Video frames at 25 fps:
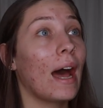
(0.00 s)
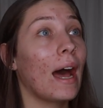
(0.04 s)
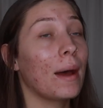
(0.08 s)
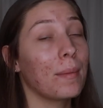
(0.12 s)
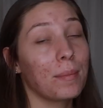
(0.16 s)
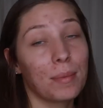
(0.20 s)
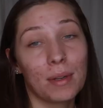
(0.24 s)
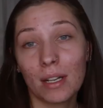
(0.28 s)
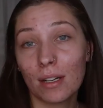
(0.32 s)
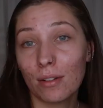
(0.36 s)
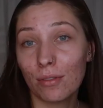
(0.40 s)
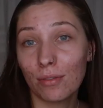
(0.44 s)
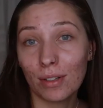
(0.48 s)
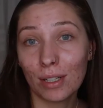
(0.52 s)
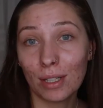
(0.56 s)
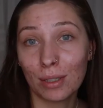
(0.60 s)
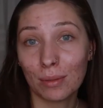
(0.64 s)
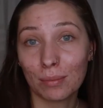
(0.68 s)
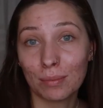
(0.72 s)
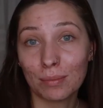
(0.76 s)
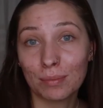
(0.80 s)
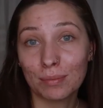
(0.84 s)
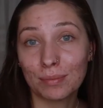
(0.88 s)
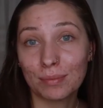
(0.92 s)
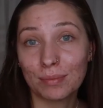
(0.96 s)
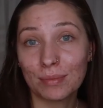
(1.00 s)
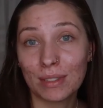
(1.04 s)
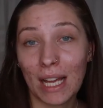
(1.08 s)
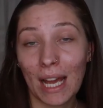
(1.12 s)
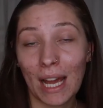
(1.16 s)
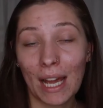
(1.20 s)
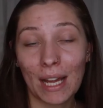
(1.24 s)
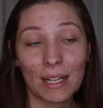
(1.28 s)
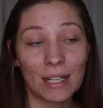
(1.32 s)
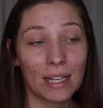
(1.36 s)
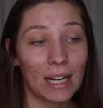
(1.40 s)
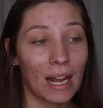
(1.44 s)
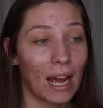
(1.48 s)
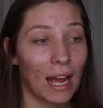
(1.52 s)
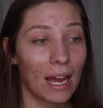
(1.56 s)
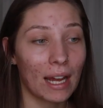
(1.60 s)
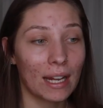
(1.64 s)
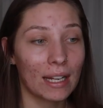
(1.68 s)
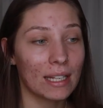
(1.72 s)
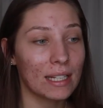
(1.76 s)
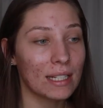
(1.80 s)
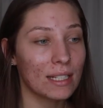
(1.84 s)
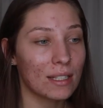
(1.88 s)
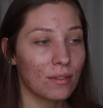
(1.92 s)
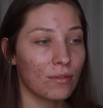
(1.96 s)
I'm gonna film. I, I
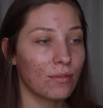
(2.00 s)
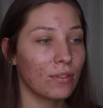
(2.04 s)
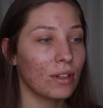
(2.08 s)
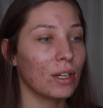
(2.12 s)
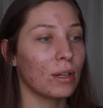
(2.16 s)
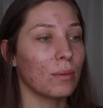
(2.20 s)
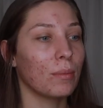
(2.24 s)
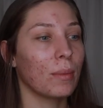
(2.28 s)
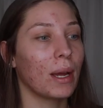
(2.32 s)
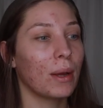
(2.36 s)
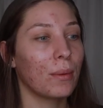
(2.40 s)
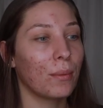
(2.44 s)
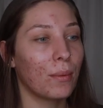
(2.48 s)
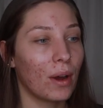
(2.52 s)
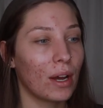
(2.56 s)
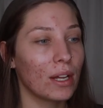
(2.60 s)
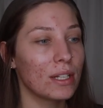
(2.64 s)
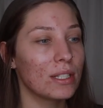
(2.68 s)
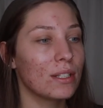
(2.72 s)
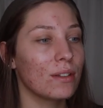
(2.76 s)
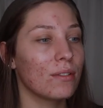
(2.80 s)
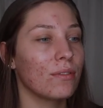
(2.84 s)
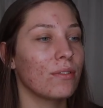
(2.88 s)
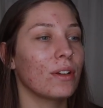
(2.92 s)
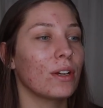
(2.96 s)
need to film. I want to